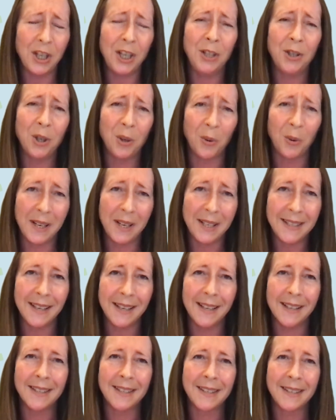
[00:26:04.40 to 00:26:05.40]

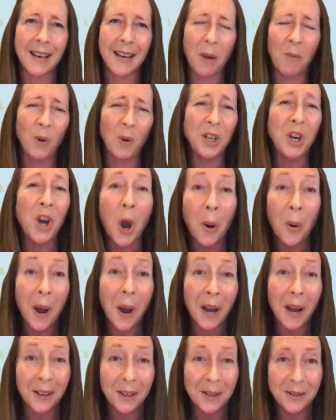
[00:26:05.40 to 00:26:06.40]
choices. We know
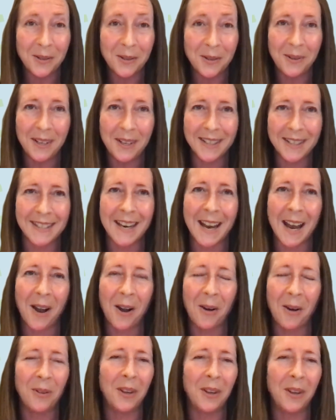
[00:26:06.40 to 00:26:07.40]
how to do this
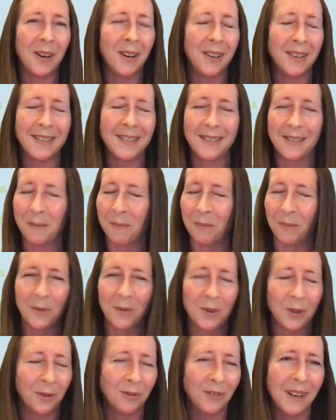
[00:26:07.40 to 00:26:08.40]
now. There's some
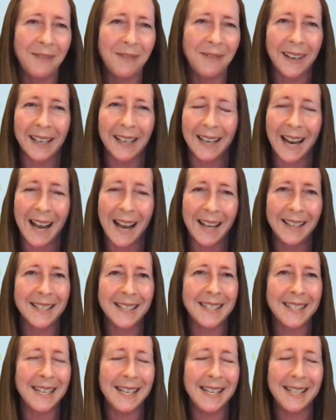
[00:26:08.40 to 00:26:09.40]
terrific
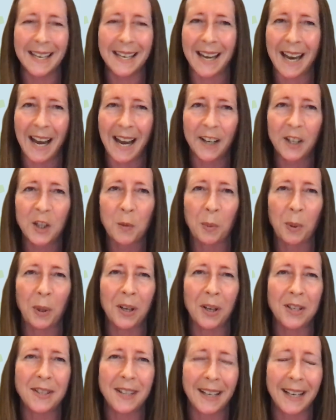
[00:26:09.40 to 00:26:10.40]
analyses and
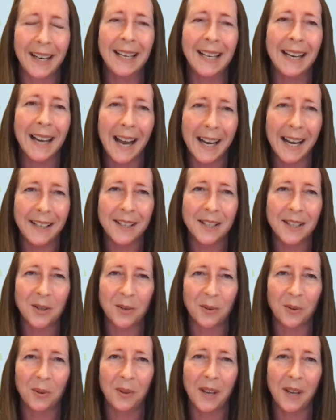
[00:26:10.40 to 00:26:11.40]
experts that can guide us
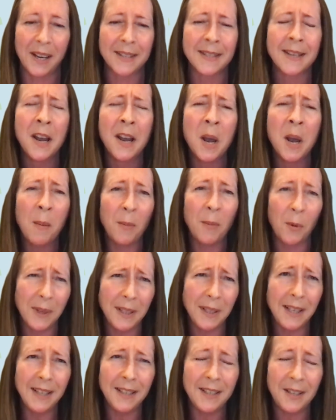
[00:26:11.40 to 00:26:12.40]
through this, but we
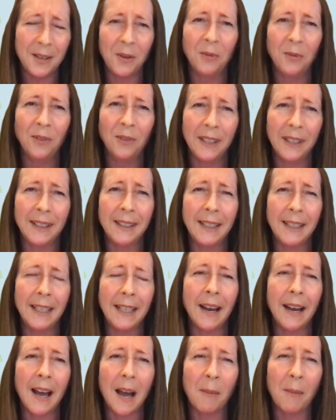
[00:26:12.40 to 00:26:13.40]
need to
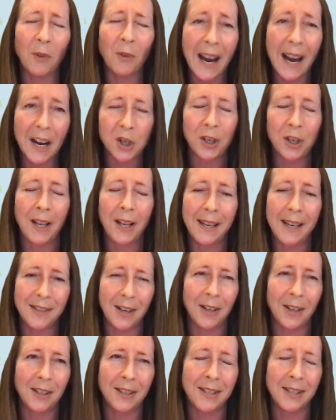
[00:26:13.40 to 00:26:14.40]
really rationalize
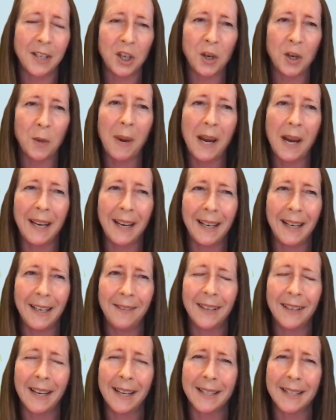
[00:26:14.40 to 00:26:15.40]
our decision-making,
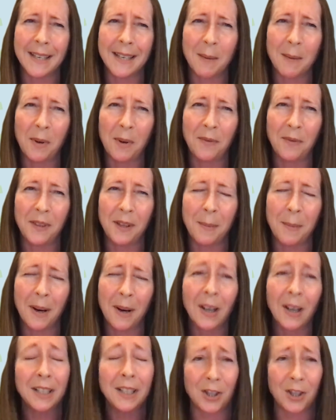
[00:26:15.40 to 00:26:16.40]
even as some of the
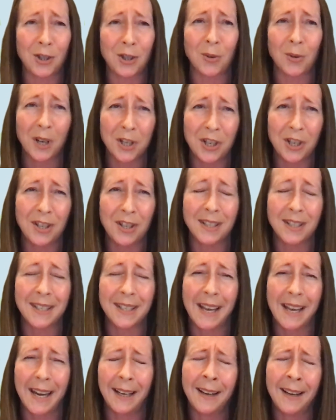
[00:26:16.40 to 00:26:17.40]
market distortions
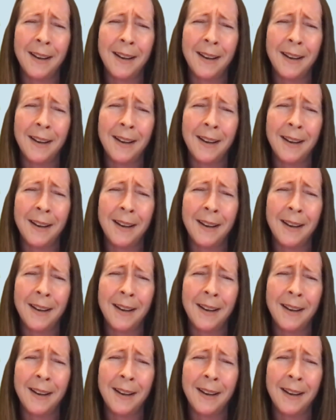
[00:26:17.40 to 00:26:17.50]
like